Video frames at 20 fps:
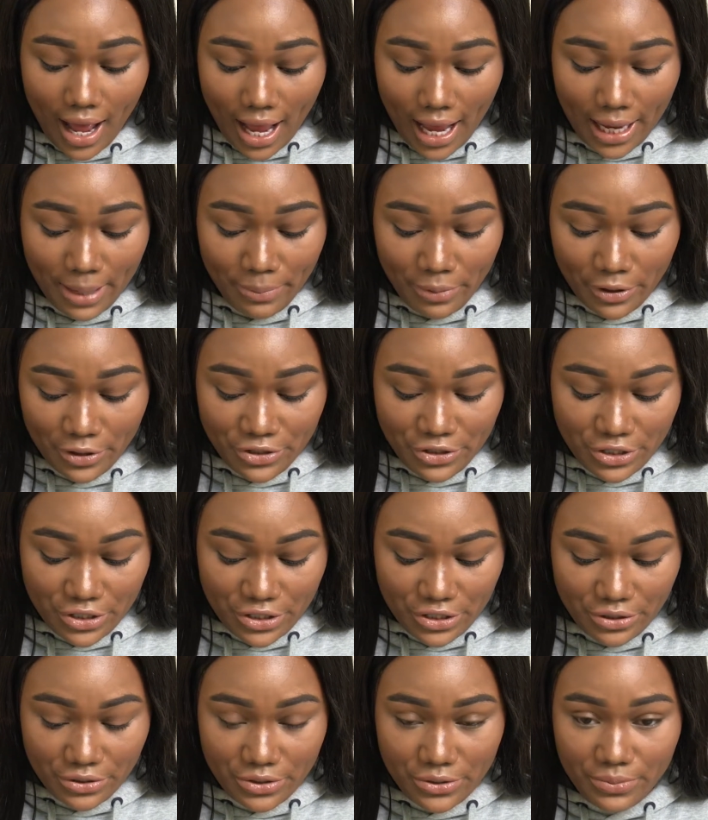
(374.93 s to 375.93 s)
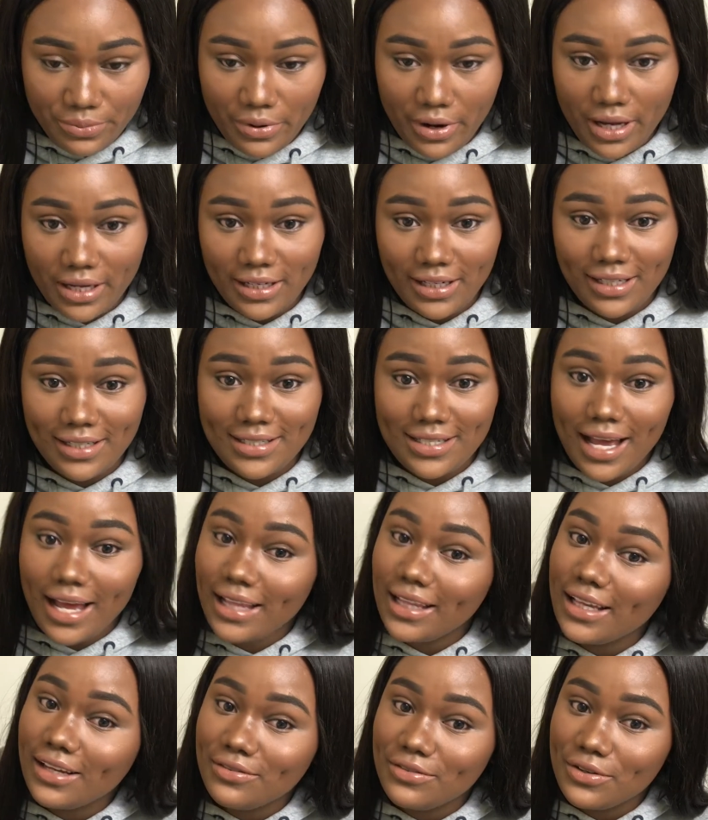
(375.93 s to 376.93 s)
I purchased those products, I
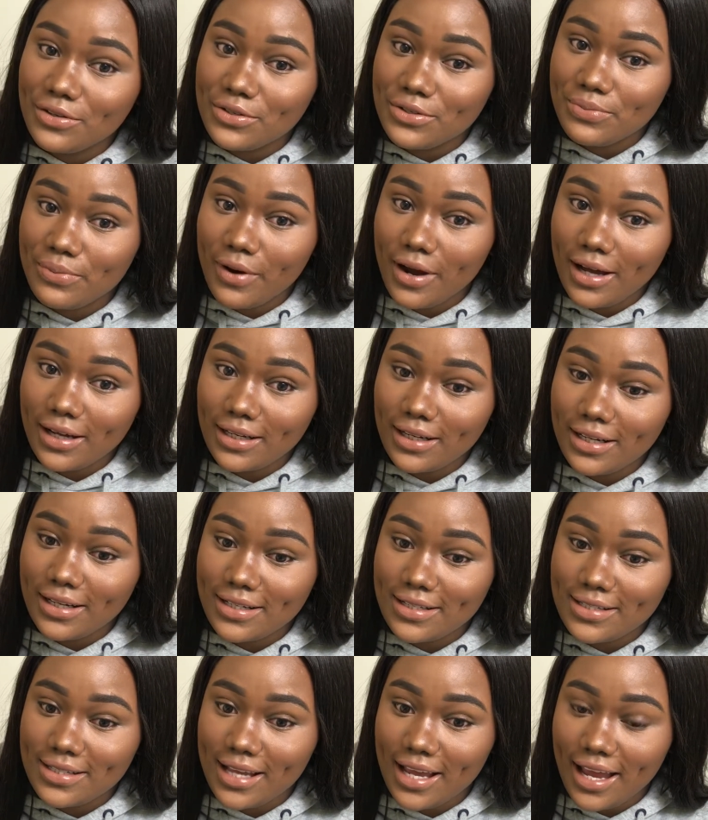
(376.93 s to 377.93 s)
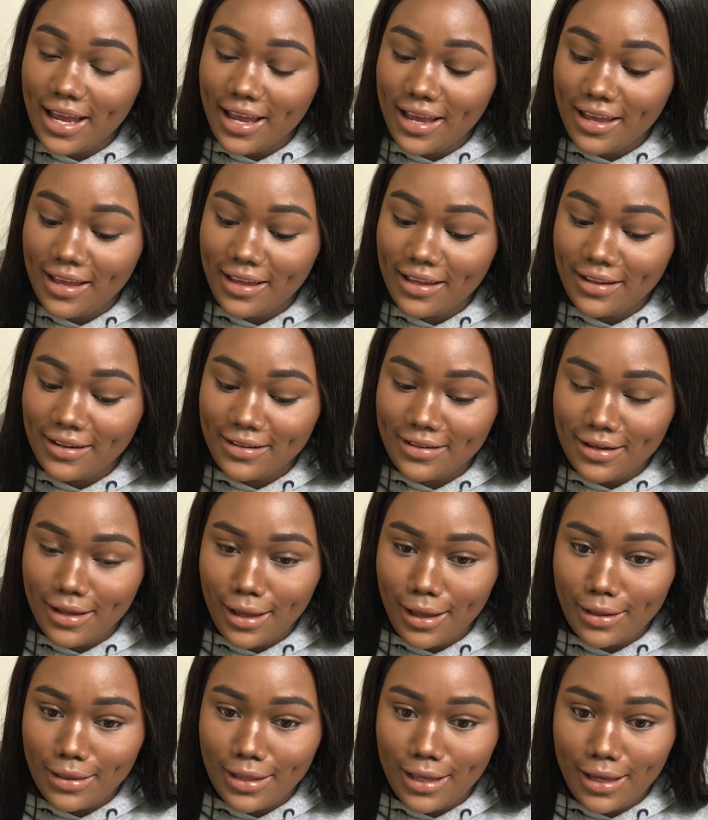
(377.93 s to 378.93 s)
love those products, and
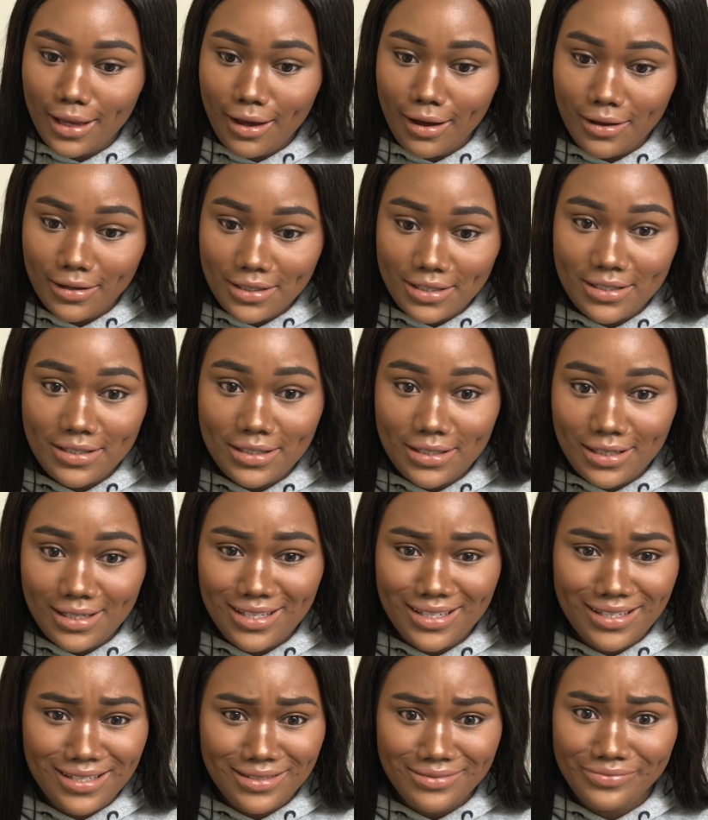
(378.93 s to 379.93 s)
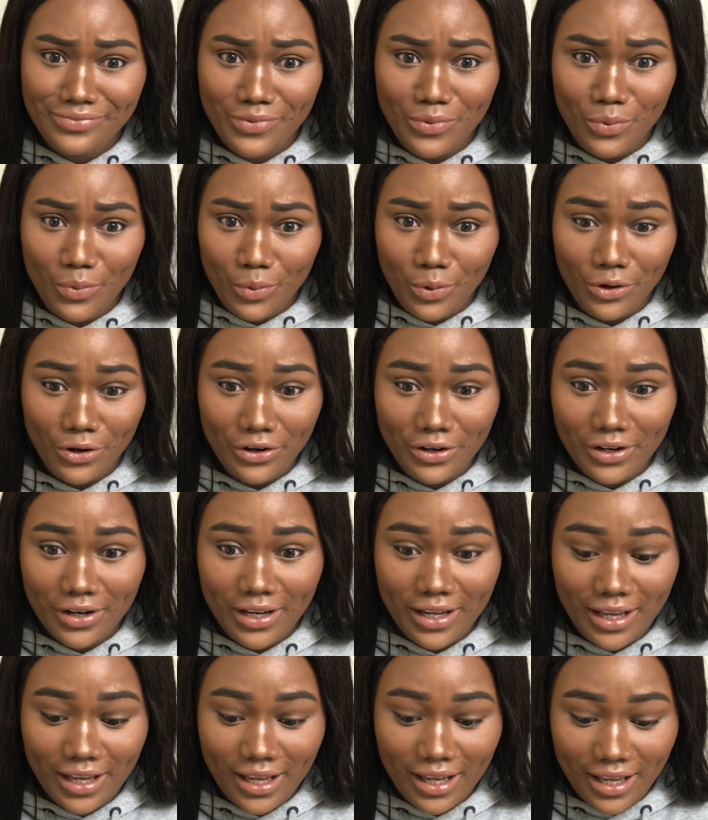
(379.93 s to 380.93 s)
they honestly
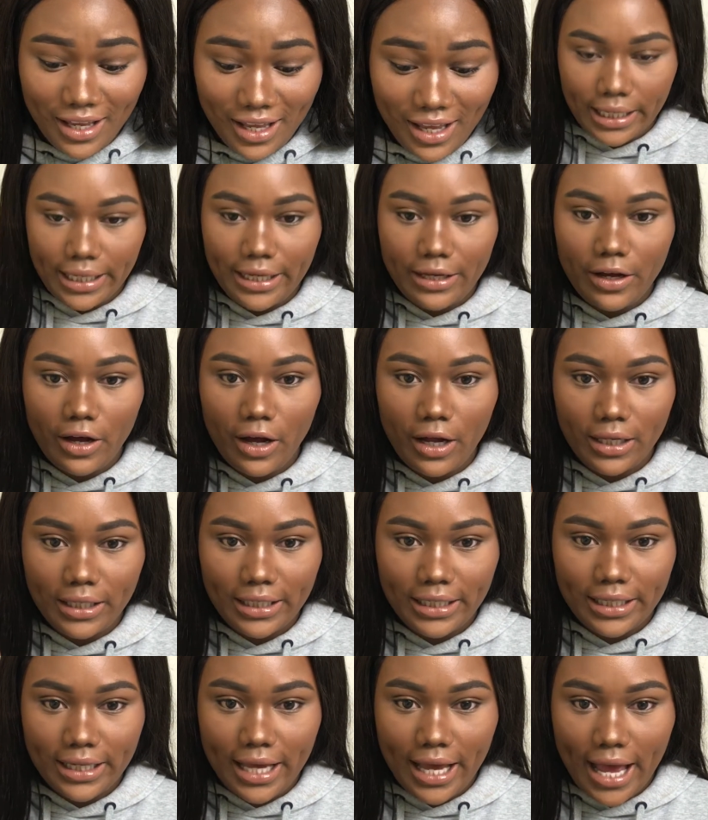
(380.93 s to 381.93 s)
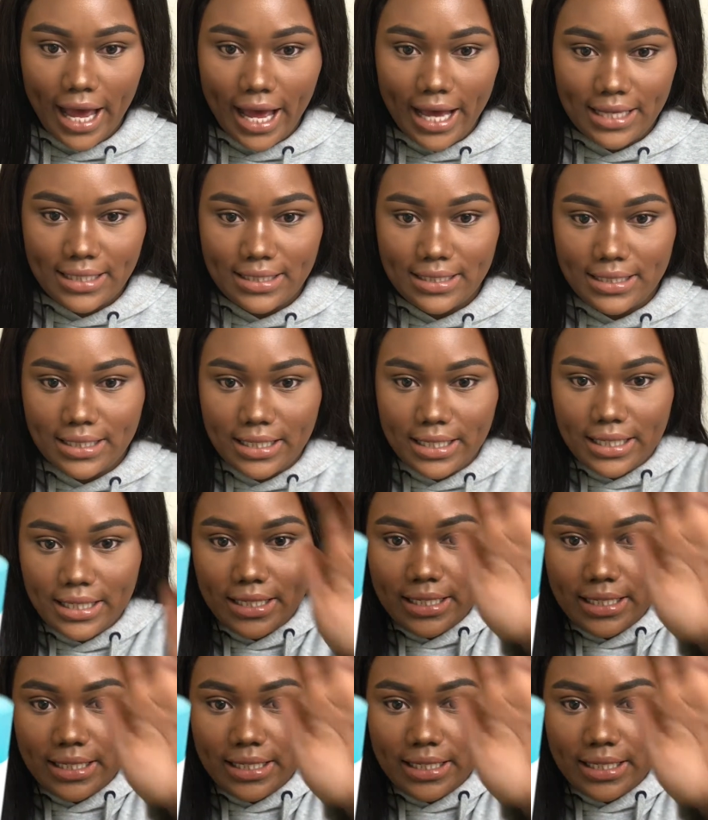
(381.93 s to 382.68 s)
work. Glycolic Acid